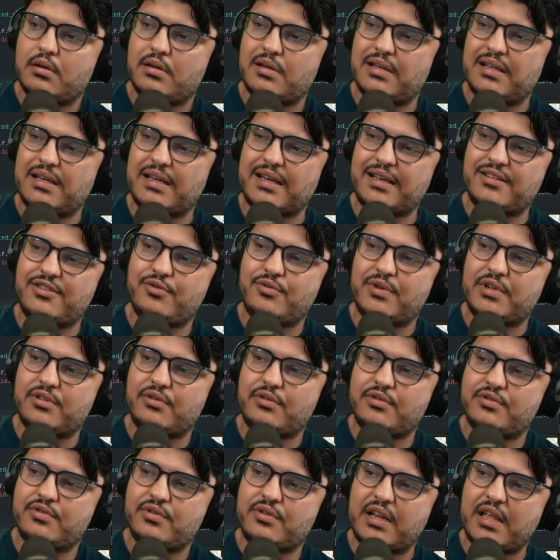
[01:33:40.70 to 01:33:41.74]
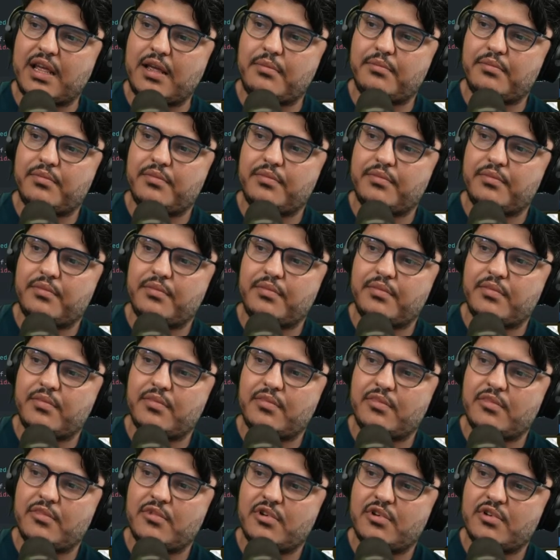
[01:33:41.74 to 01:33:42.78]
And I guess you want also name
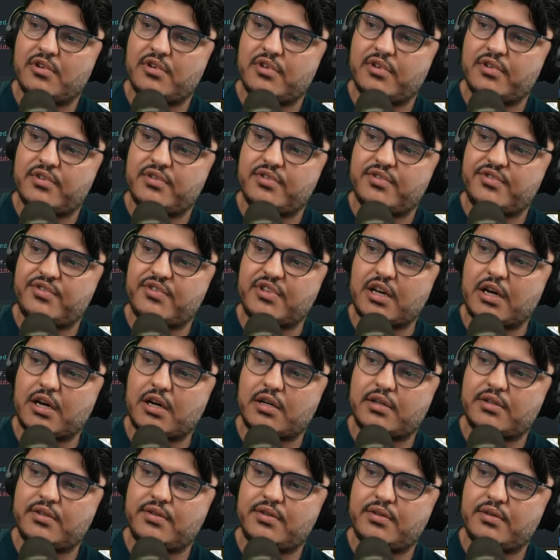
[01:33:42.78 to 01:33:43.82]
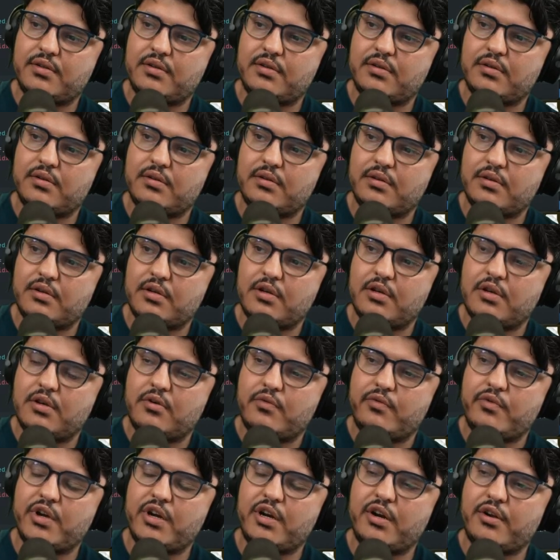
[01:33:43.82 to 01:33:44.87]
start.
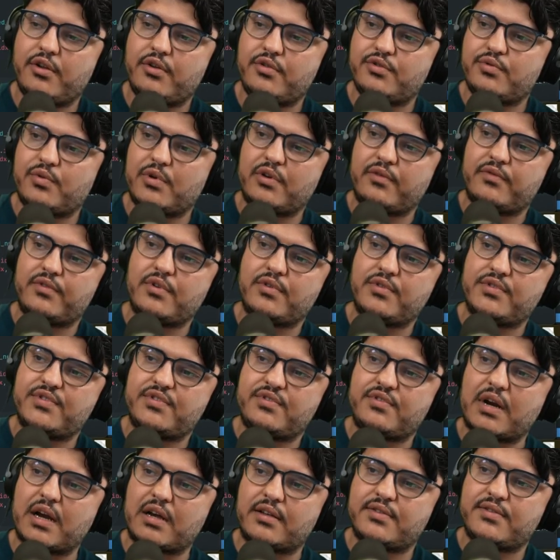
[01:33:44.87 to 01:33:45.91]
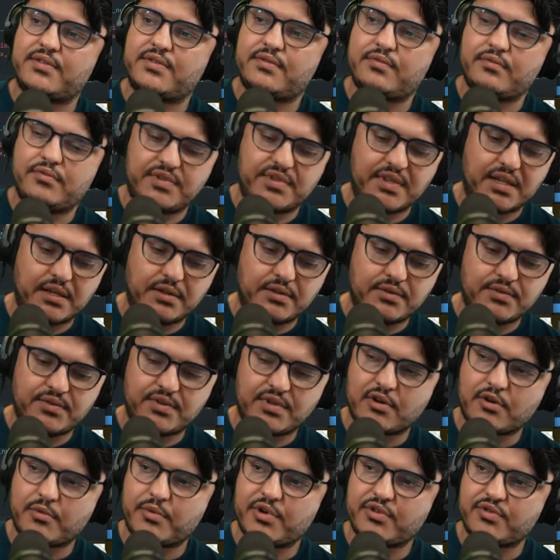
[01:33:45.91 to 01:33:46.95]
We're going to use one of those structs. We set it to
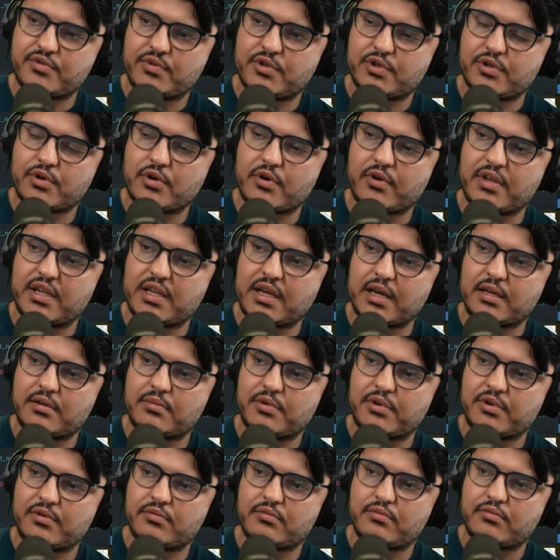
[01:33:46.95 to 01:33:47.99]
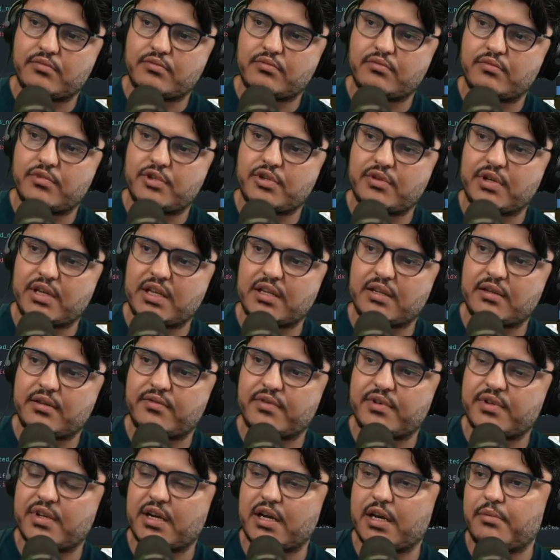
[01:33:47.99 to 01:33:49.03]
0 because we don't know it yet, or we don't need a
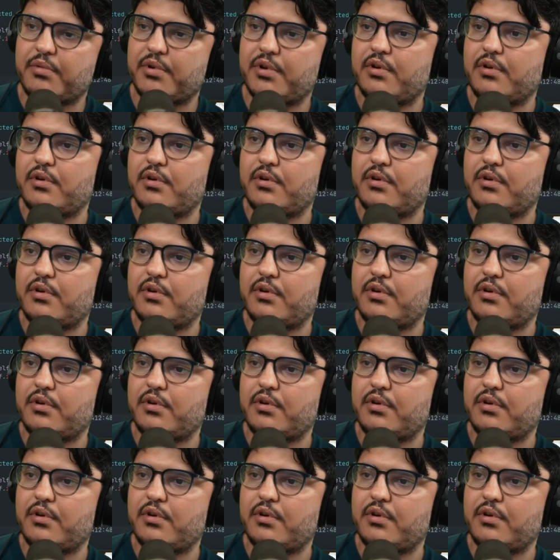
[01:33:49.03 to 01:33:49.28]
different type.